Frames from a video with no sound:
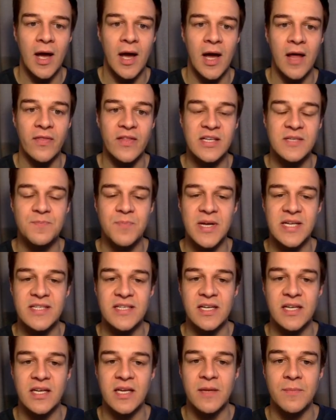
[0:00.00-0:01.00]
And this
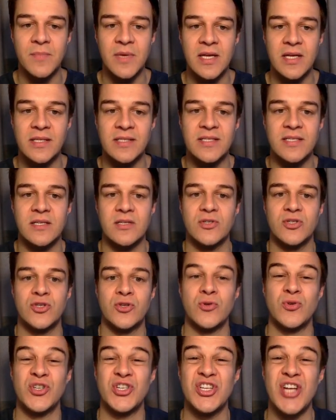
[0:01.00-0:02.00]
basically means to
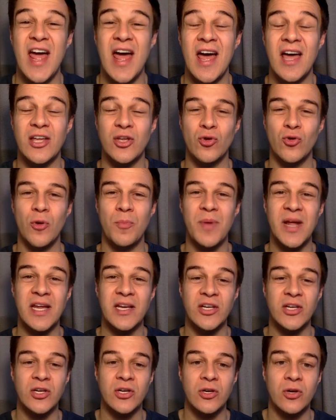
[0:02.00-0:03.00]
share your
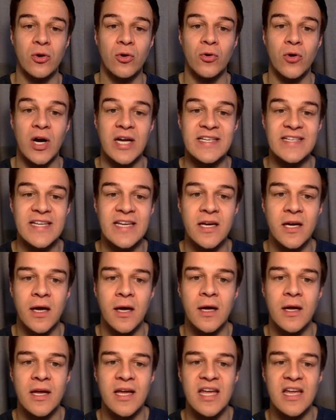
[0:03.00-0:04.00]
opinion or idea,
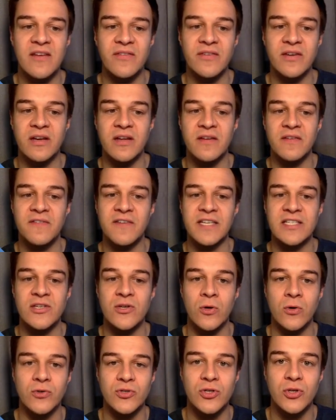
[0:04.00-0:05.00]
even if it's
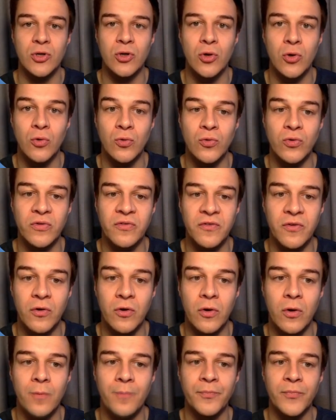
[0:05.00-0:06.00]
not called for.
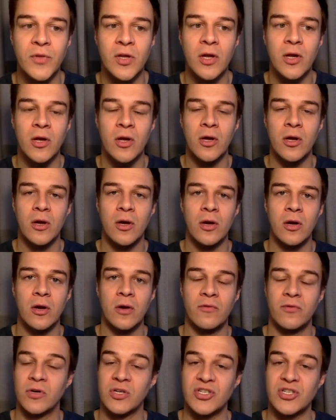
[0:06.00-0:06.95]
For